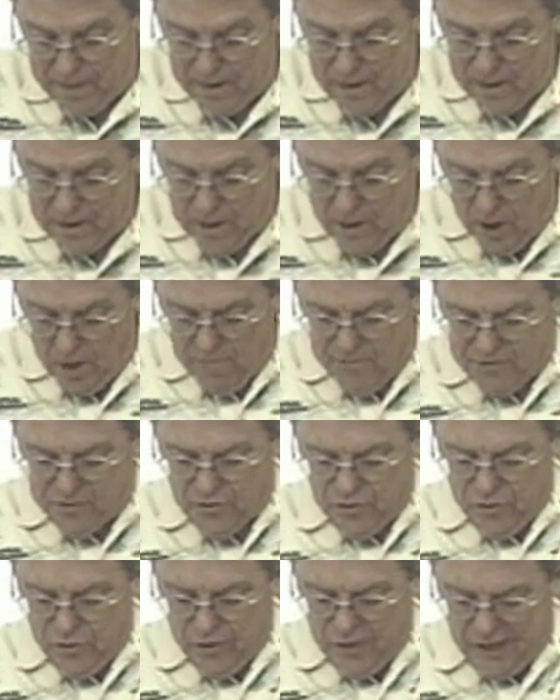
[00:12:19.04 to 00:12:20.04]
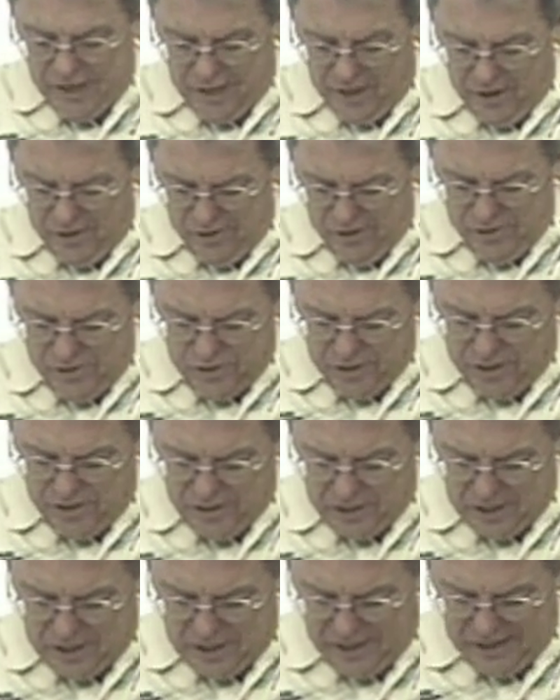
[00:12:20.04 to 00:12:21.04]
come through years in
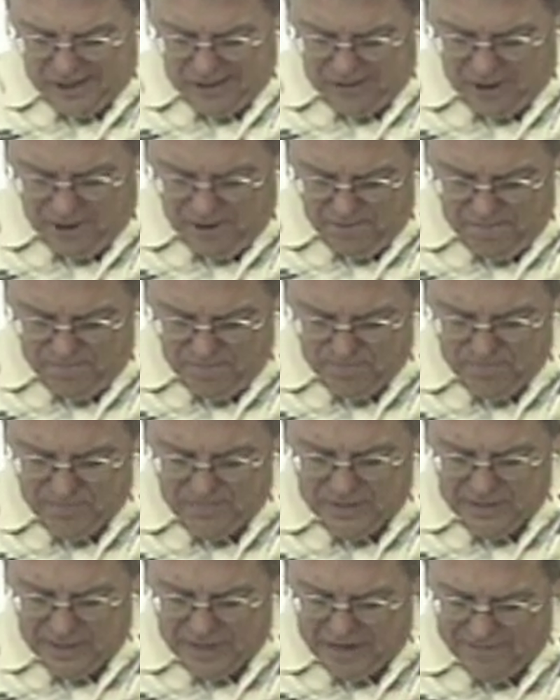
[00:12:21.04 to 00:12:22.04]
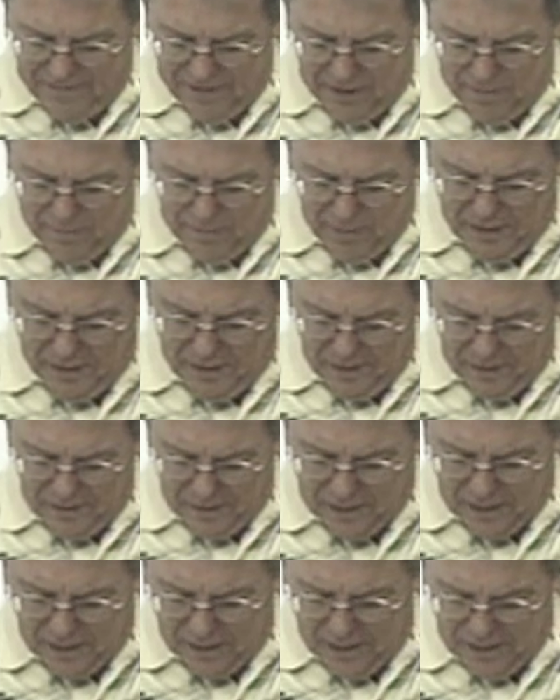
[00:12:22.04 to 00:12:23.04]
the kingdom. David had been
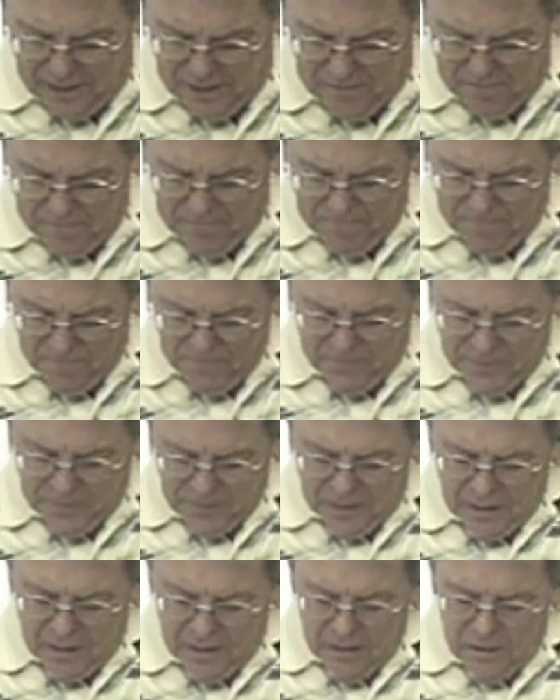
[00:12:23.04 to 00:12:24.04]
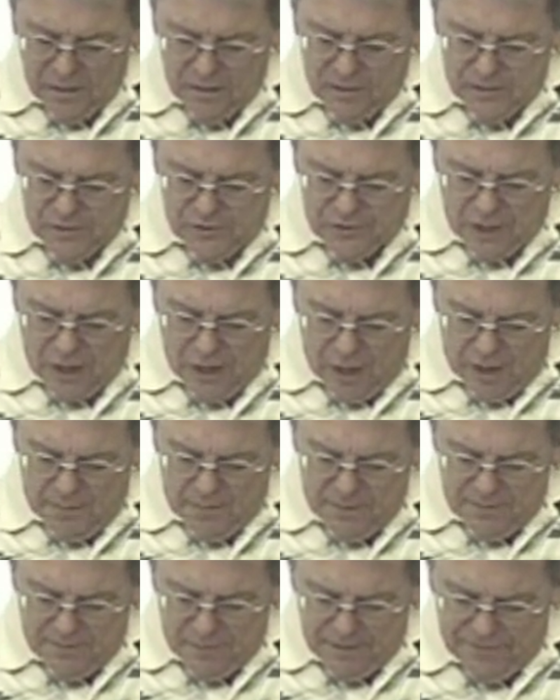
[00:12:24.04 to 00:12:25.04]
king, Saul
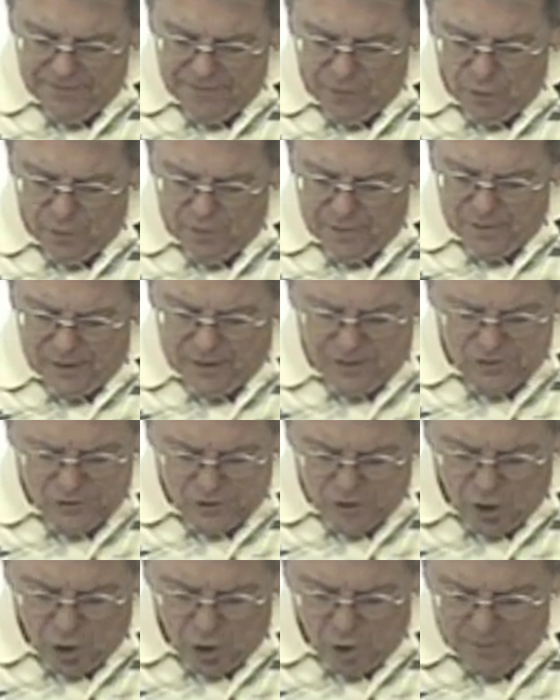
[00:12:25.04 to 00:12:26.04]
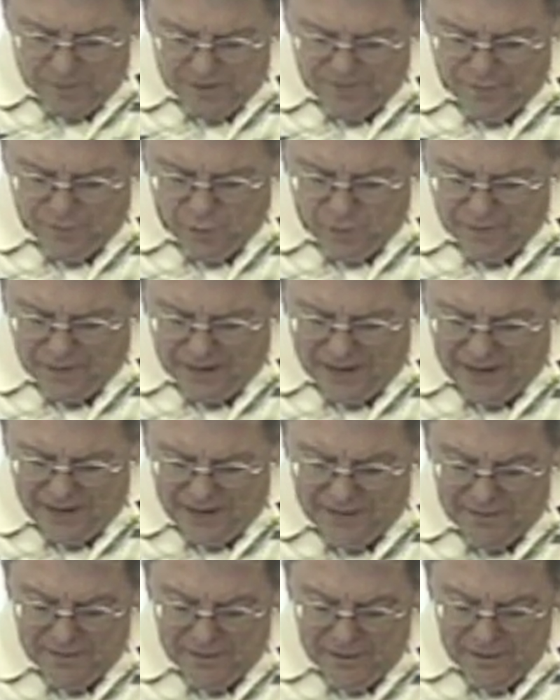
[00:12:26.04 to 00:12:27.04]
before
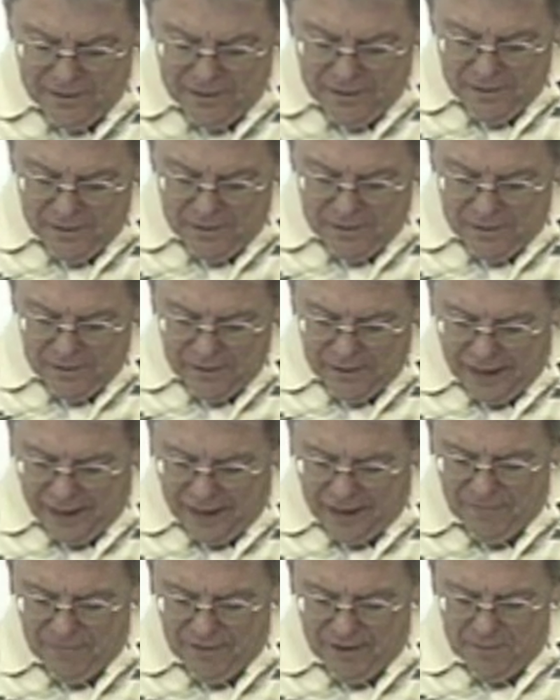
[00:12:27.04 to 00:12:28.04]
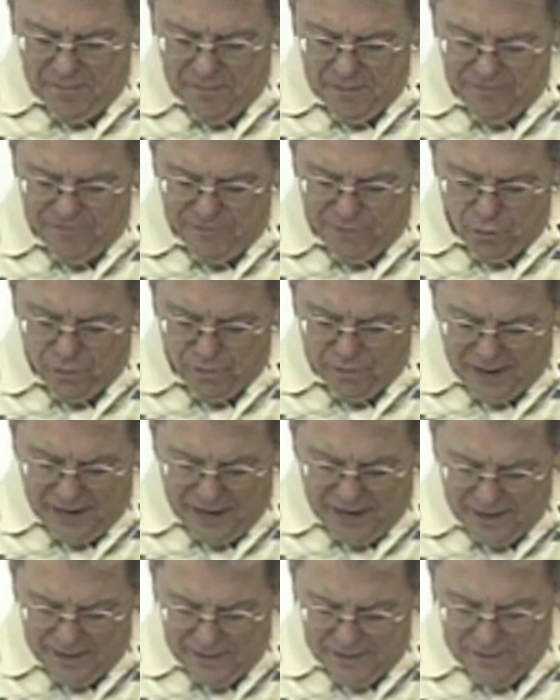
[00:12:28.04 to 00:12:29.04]
that, and then before
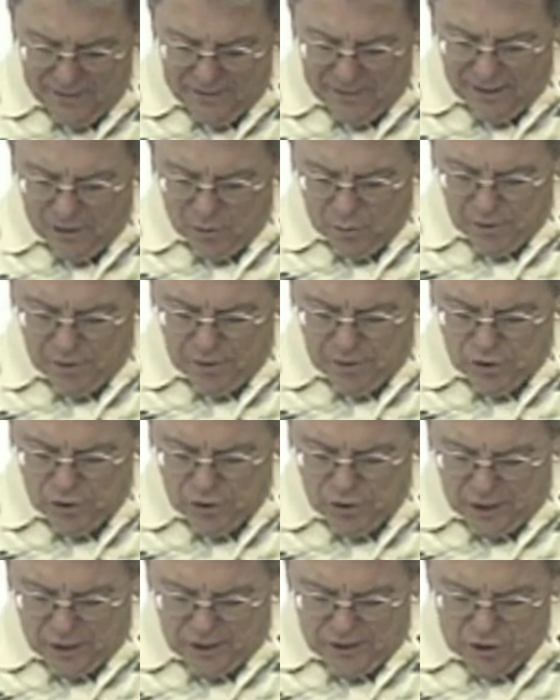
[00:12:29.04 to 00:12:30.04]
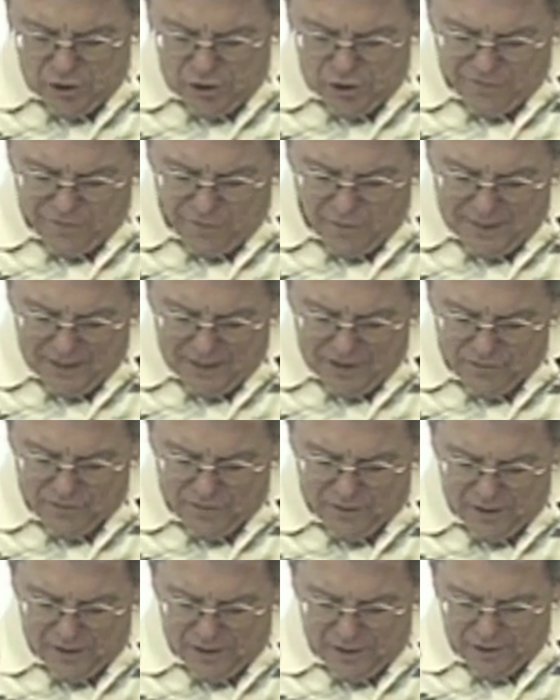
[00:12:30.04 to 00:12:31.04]
that they were under Judges for about
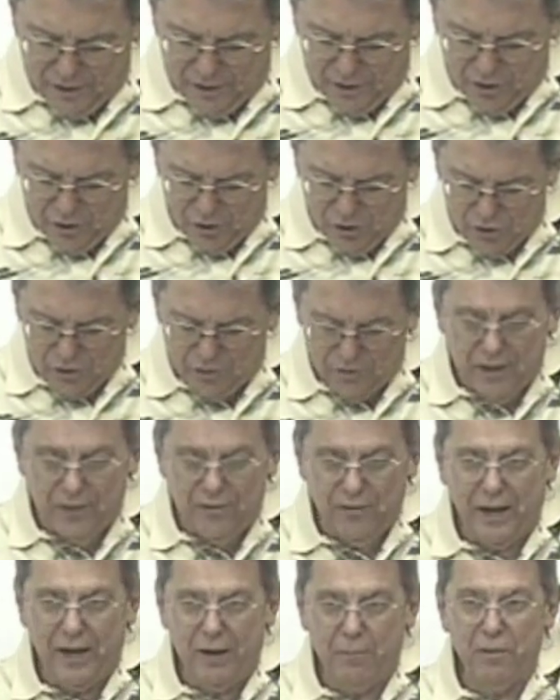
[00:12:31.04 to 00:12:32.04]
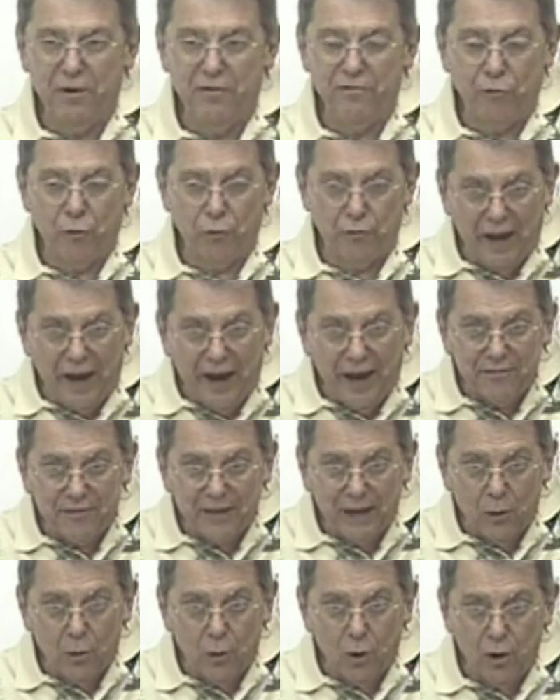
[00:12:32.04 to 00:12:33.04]
300 years, and then before that
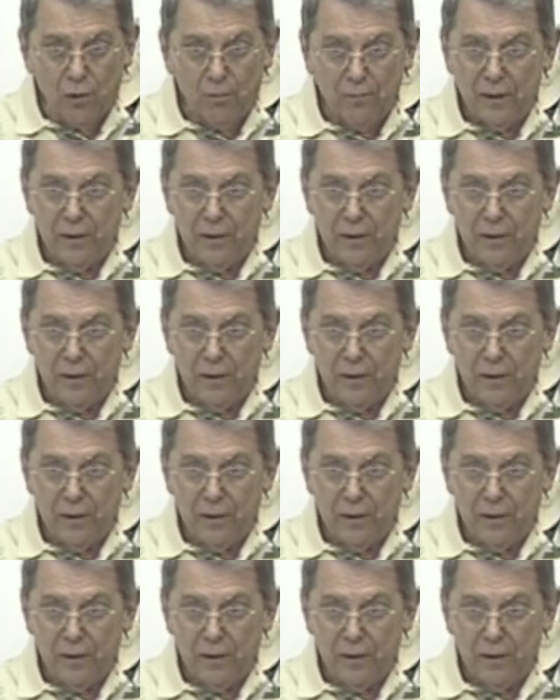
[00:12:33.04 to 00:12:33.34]
they were